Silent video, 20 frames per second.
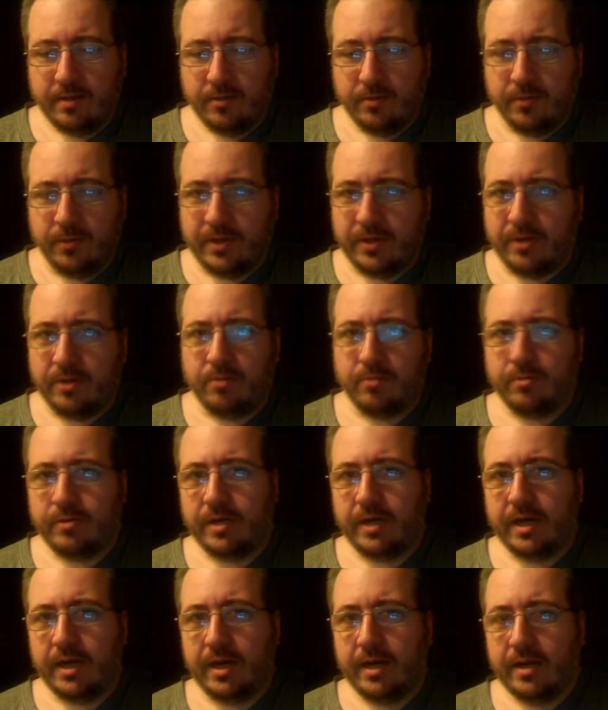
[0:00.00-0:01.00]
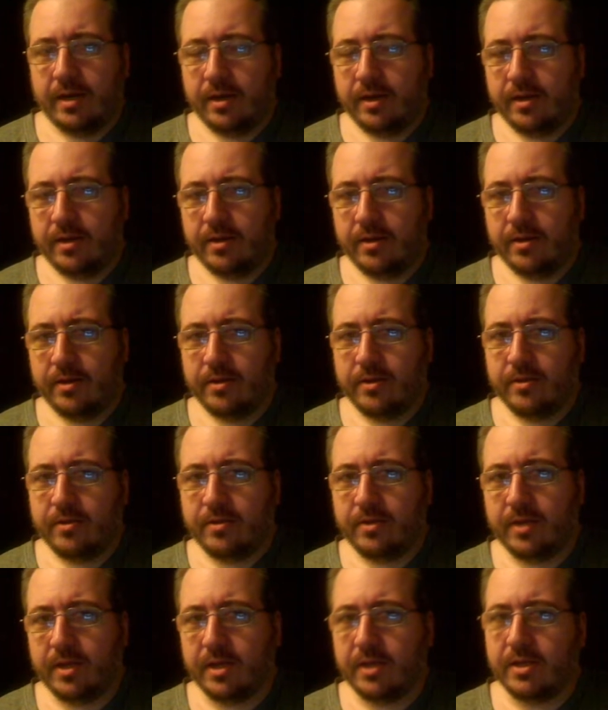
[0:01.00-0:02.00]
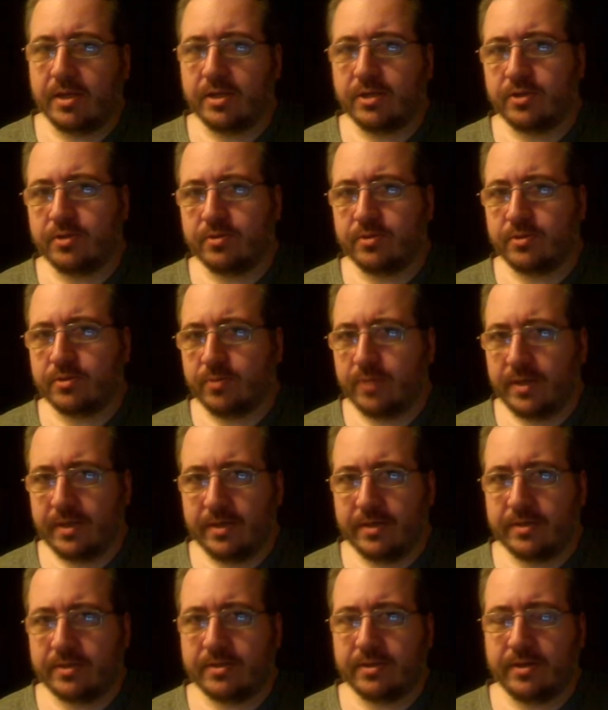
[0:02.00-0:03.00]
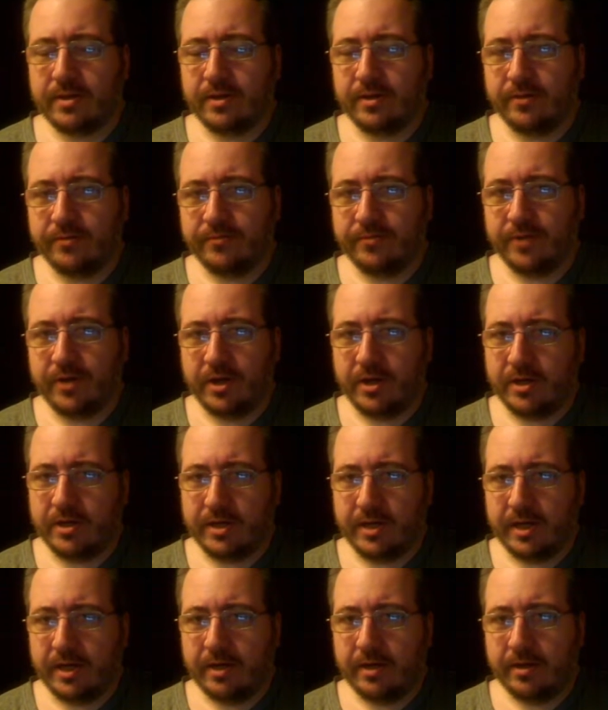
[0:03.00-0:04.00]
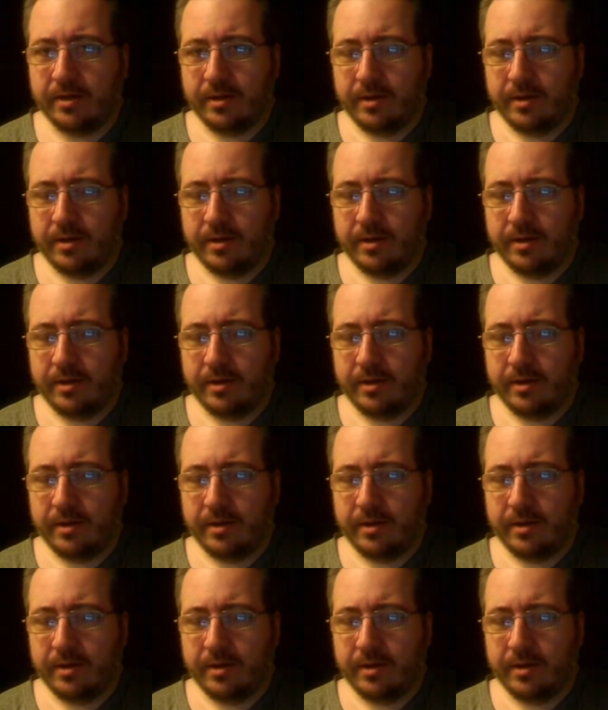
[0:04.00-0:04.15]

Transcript: We don't need the additional sweetness of the honey.